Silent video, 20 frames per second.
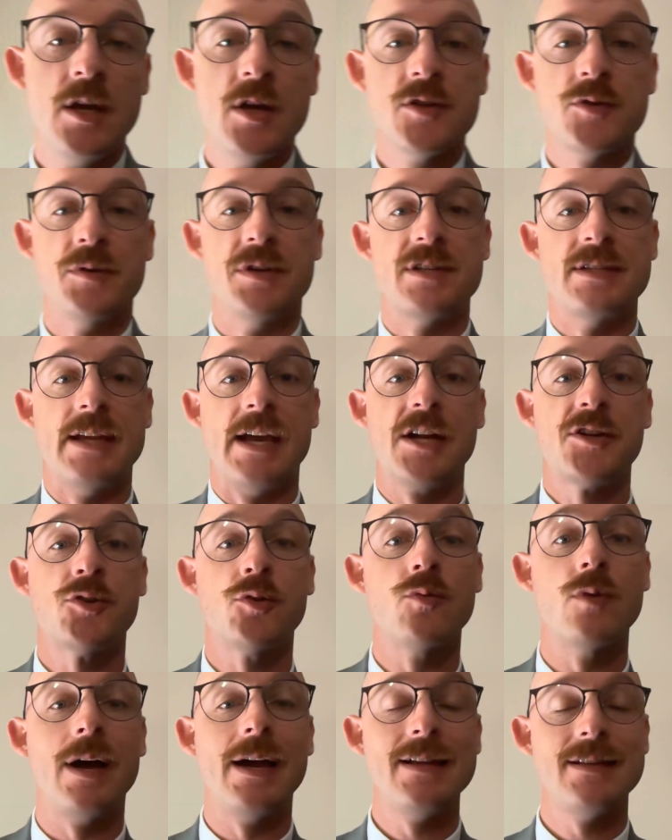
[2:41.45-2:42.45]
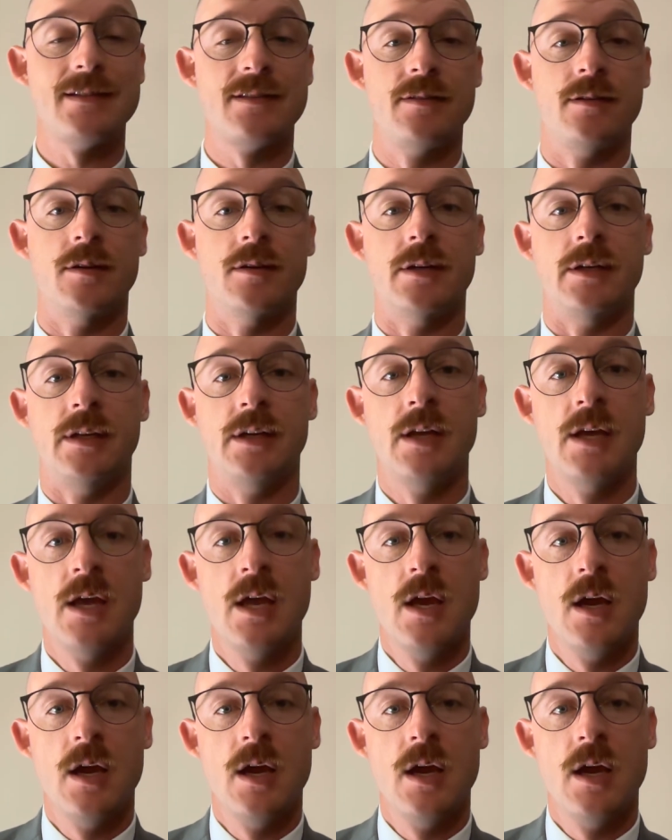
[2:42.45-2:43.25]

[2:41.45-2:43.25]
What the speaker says: so his natural rights theory